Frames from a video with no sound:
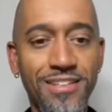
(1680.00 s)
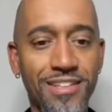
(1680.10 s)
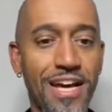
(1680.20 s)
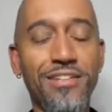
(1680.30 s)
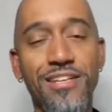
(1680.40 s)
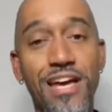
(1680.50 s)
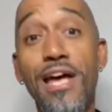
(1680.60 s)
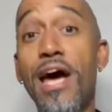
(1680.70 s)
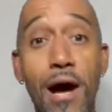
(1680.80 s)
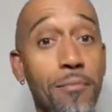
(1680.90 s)
and outs of that.
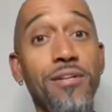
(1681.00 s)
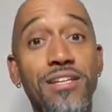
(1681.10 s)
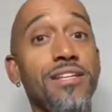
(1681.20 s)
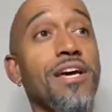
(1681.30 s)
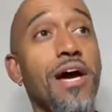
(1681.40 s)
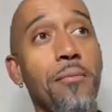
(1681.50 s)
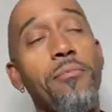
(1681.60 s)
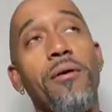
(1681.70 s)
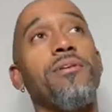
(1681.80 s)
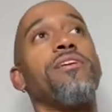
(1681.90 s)
I'm gonna
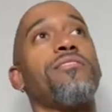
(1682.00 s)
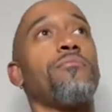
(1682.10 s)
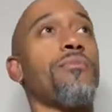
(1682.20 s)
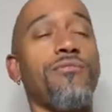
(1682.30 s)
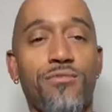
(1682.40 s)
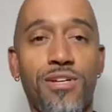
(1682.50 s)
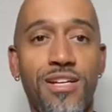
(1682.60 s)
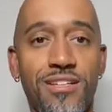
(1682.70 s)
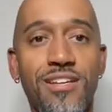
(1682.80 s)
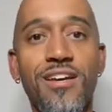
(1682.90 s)
probably need some of my
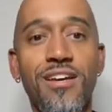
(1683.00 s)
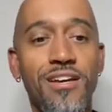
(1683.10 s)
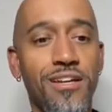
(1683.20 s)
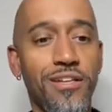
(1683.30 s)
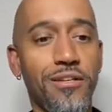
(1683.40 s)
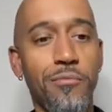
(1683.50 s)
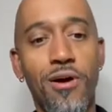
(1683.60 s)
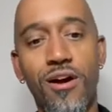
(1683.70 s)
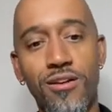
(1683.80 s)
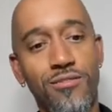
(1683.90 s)
friends, get some of my
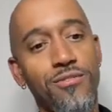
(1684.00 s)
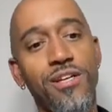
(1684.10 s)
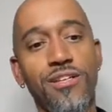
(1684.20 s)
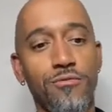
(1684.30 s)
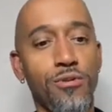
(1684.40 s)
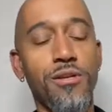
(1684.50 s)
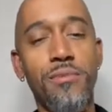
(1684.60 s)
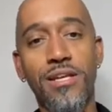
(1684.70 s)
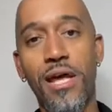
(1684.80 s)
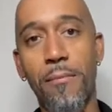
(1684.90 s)
artist friends, and really
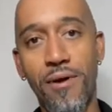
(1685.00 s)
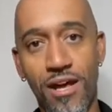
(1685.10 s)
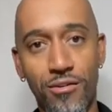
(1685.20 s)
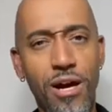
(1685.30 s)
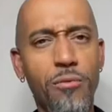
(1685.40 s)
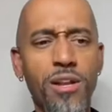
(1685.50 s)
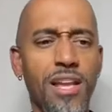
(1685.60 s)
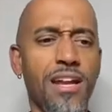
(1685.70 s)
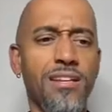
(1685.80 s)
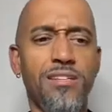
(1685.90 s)
make that a panel. I want a
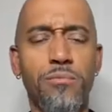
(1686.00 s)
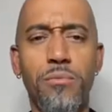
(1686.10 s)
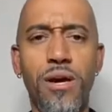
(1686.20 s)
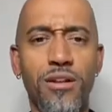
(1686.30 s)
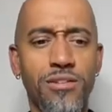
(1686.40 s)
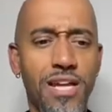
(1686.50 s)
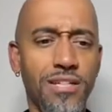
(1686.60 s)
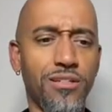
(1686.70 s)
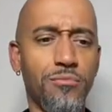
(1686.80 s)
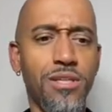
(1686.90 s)
lot of these to be panels, not
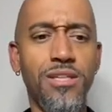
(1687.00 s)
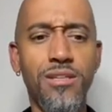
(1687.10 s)
just me